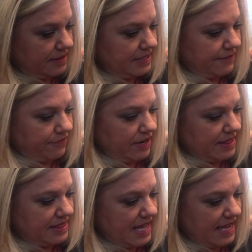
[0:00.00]

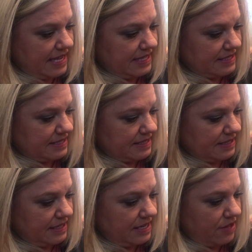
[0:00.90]
different things,
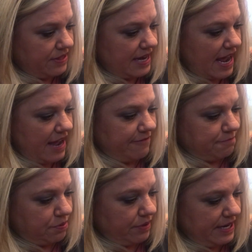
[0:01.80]
you know, that I
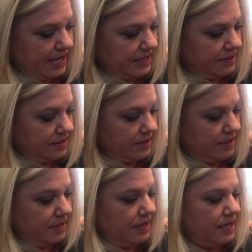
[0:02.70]
have printed.
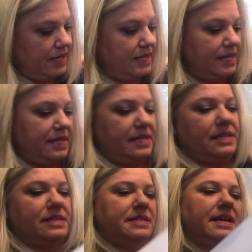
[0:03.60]

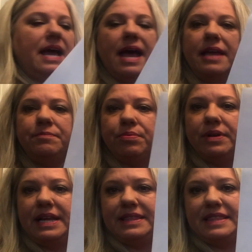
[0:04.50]
See, I had
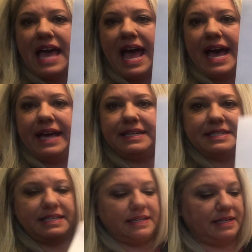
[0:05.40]
printed
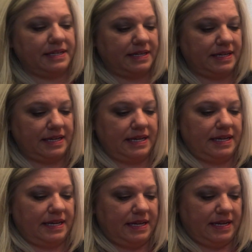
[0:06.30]
that.
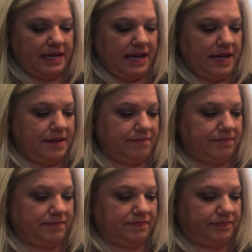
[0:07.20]

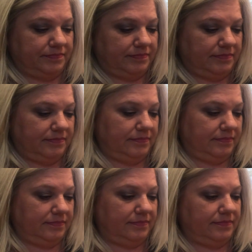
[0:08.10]
And
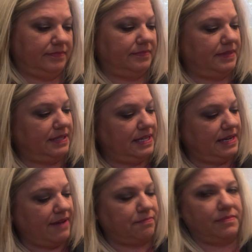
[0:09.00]

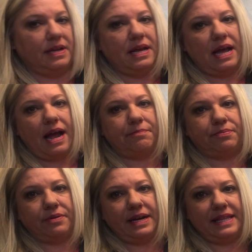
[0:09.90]
then I
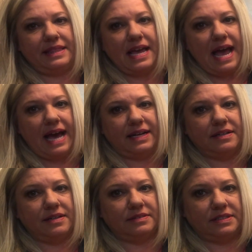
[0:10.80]
printed
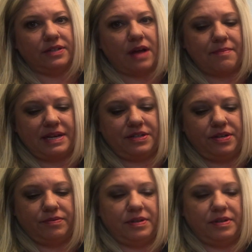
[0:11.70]
that. So, I mean,